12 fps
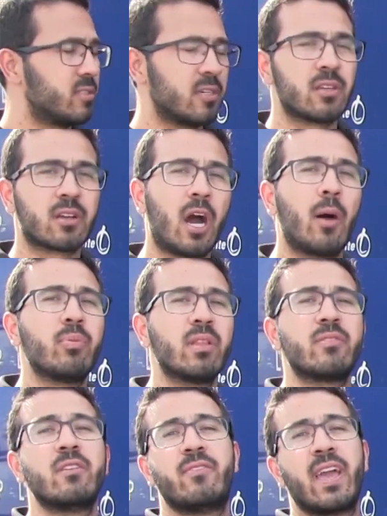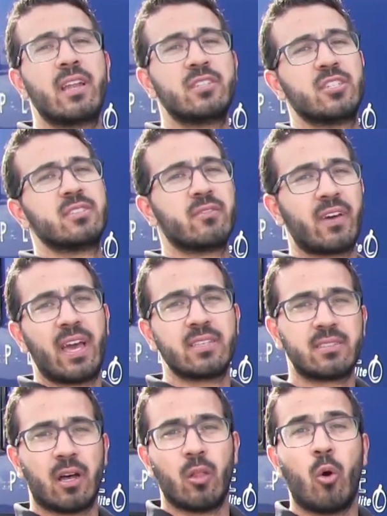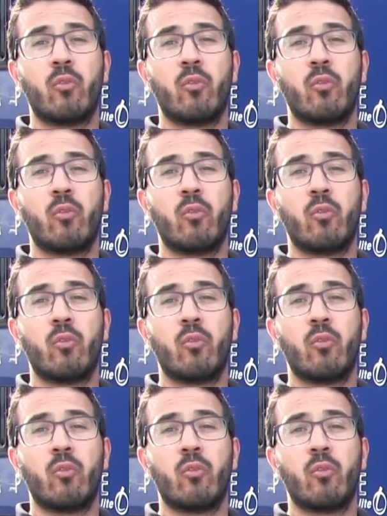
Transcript: is there's a couple of advantages of Azdel